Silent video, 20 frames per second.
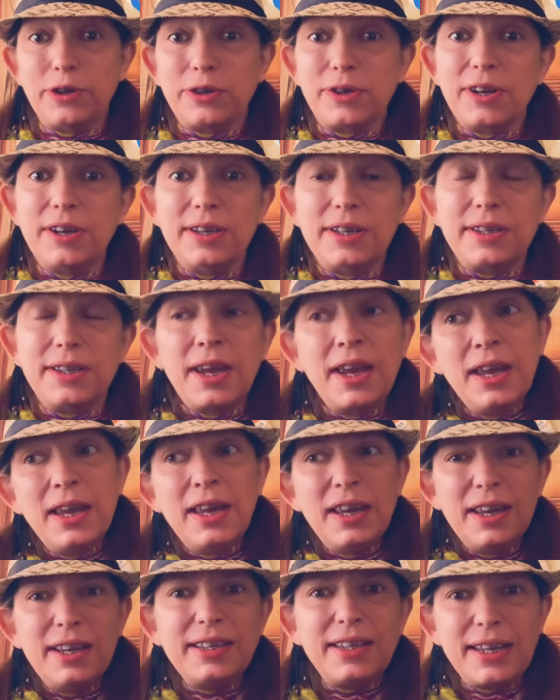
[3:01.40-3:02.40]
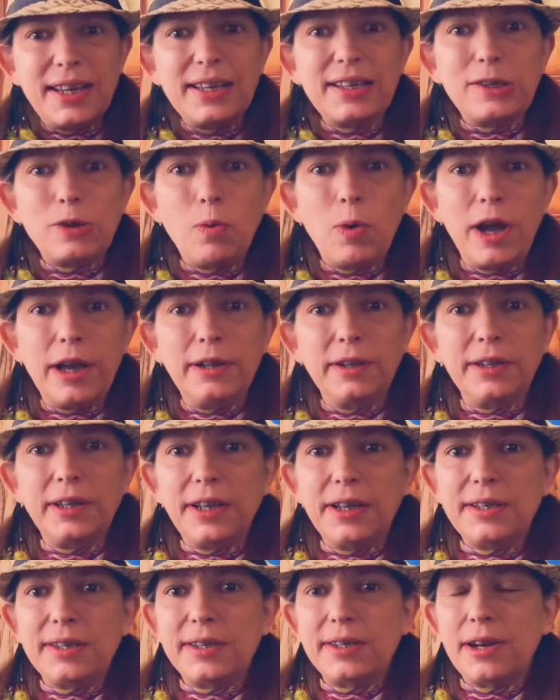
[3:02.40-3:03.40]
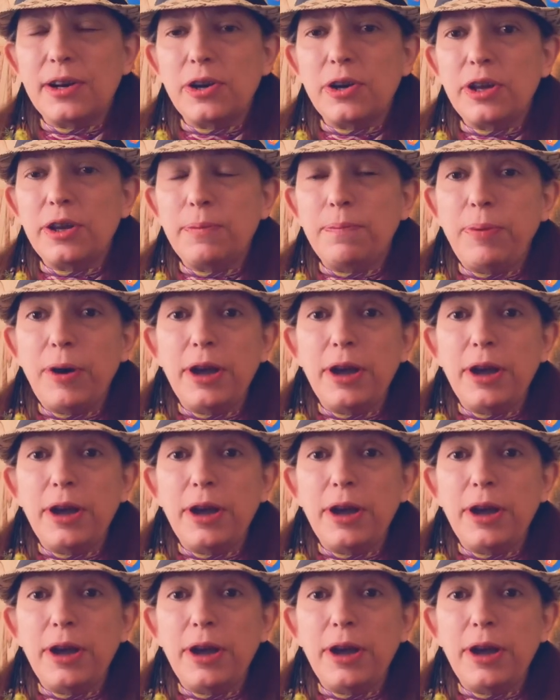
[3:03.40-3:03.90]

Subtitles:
because it takes a while to get started.